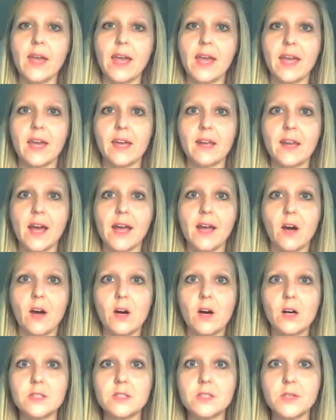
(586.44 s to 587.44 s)
and I
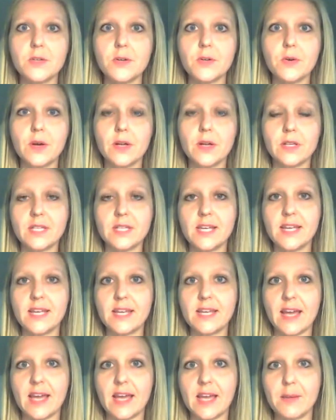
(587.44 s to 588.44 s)
also
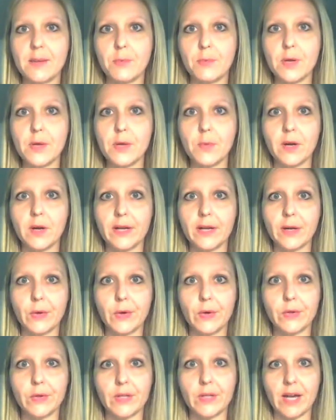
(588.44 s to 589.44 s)
take a pre-workout
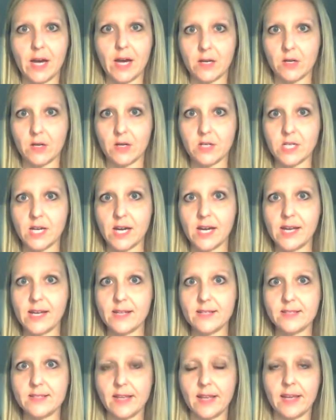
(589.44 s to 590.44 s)
called
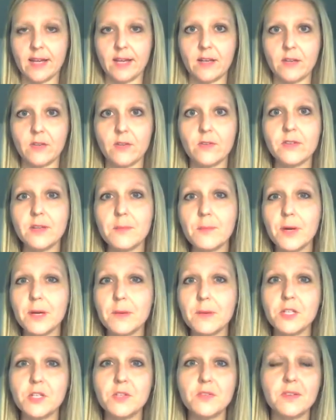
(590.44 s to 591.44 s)
Energize, and those I
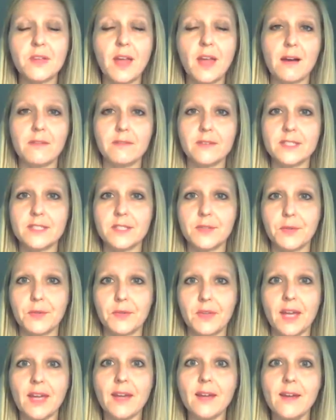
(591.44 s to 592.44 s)
pretty much use every single
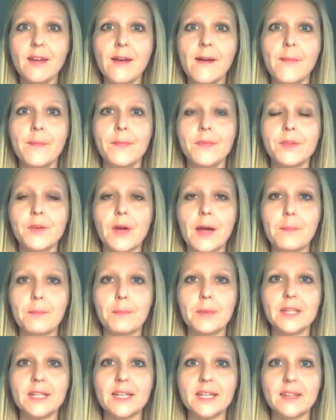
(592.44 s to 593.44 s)
day. So I
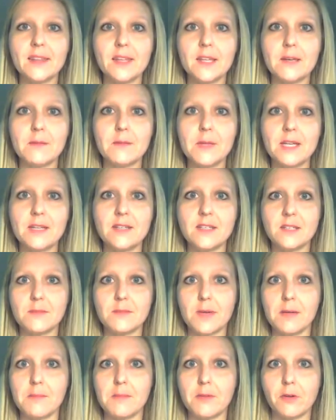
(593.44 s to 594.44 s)
plan them into
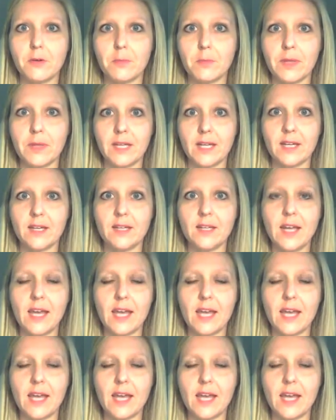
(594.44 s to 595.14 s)
my meal plan.